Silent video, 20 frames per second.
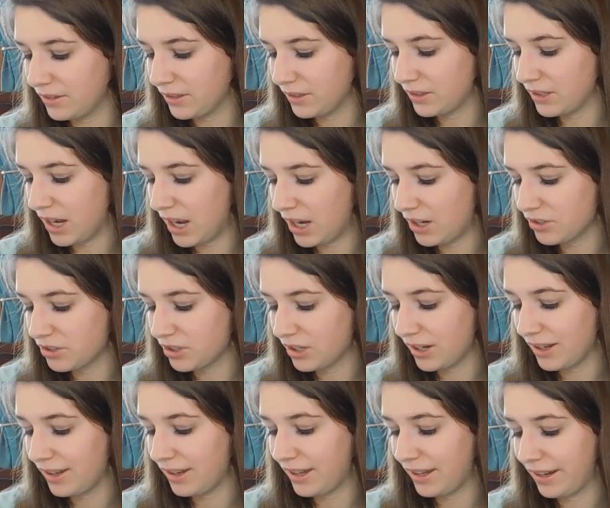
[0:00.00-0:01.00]

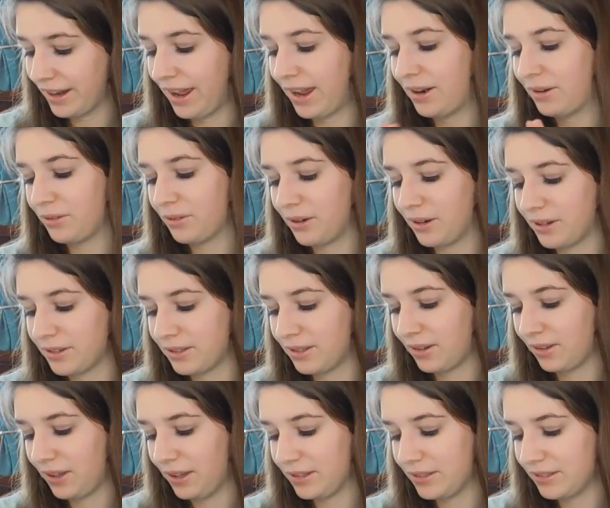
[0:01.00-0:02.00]
Natasha, and I don't know how to
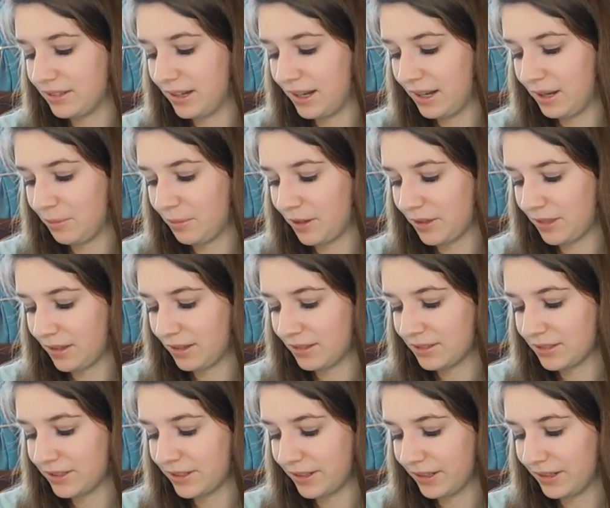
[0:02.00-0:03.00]
say her last name, I think
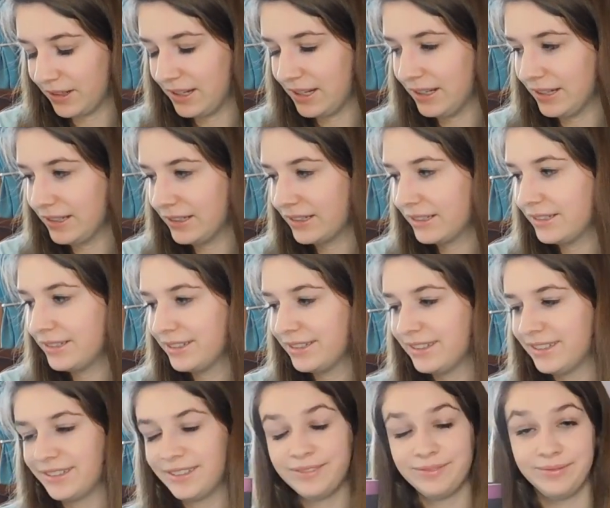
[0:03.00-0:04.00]
it's Nagin,
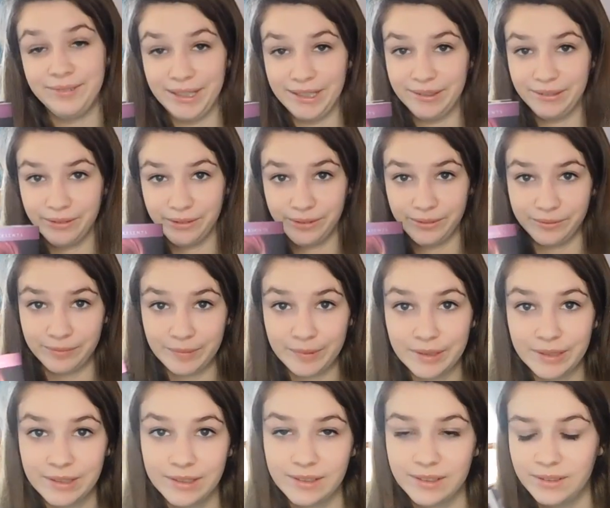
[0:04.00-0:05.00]
I don't know,
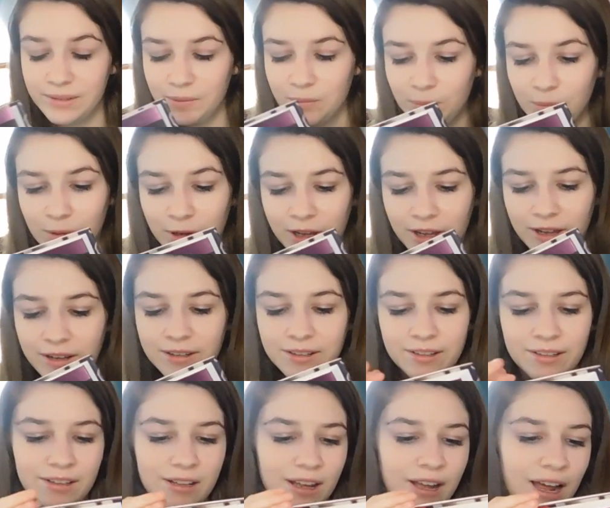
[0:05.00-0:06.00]
but
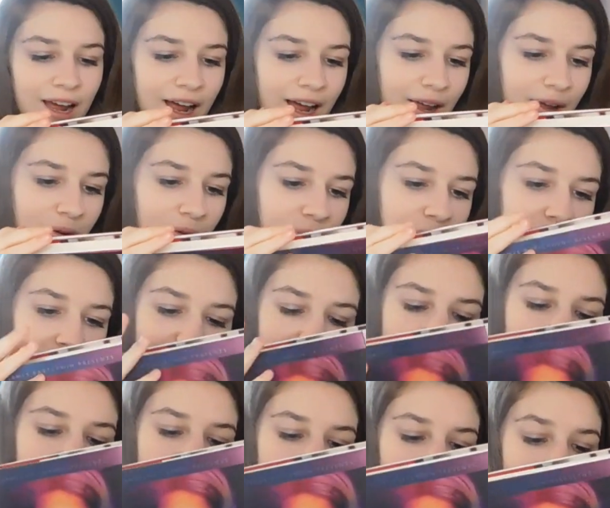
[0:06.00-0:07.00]
I
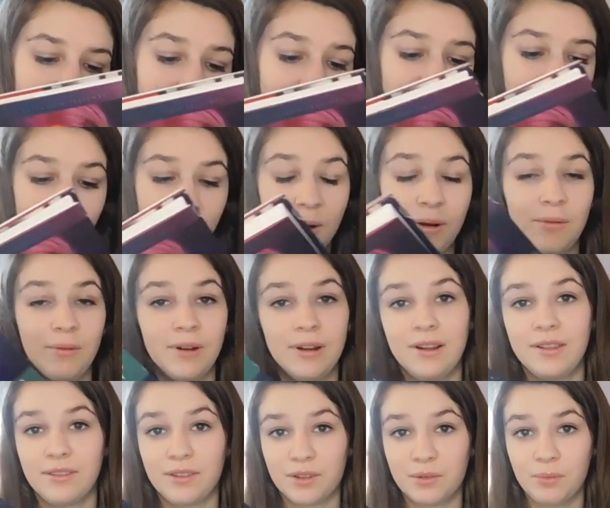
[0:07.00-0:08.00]
have been thinking about
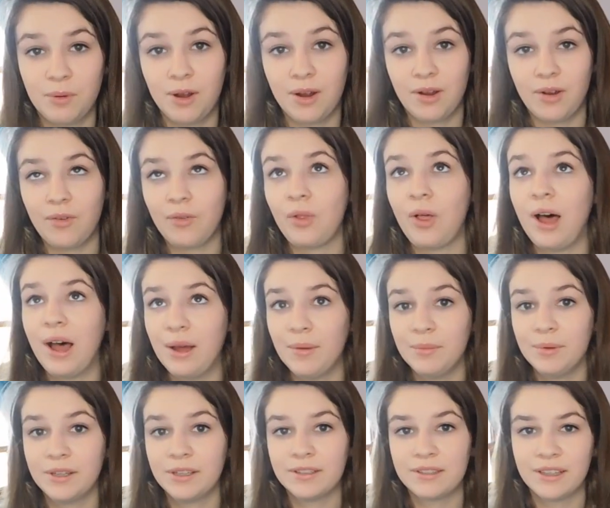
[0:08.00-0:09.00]
reading this book a
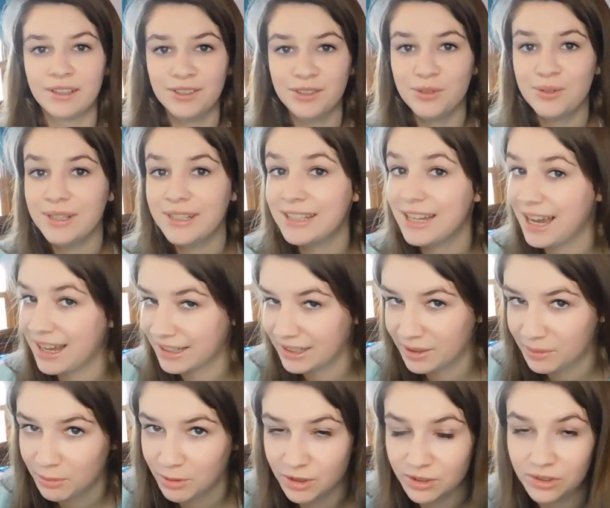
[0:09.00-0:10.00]
lot because you cannot
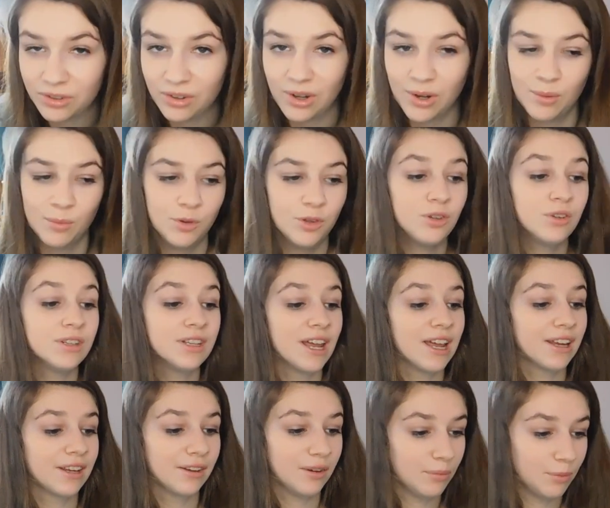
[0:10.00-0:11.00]
get a Bookstagram, you
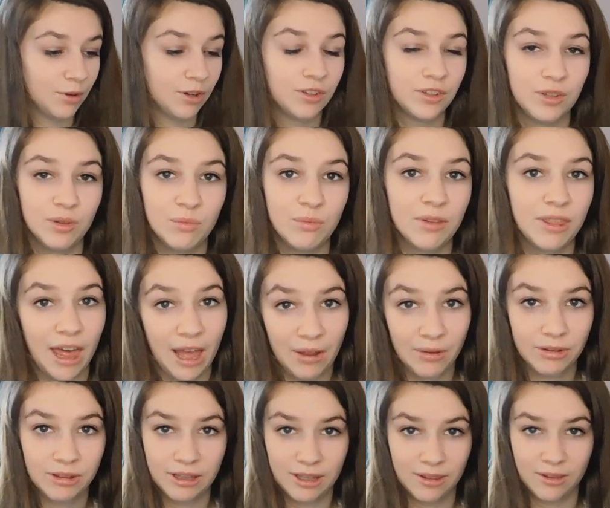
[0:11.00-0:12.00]
cannot get a BookTube
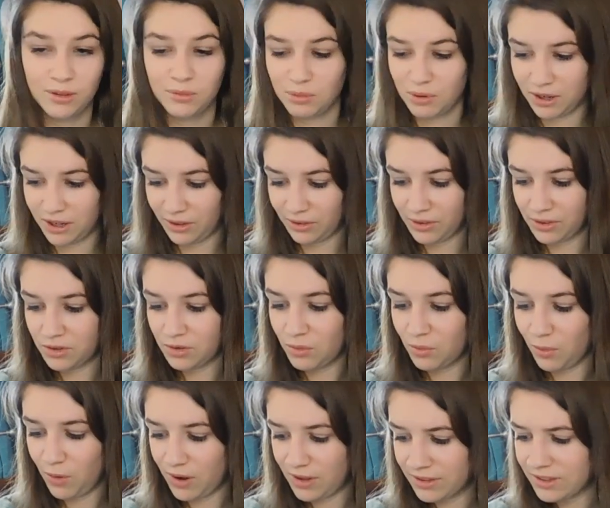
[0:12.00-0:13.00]
without seeing this book at least
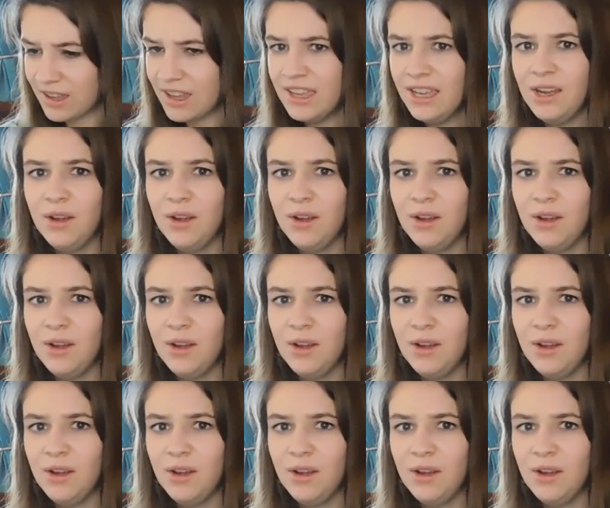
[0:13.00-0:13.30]
once.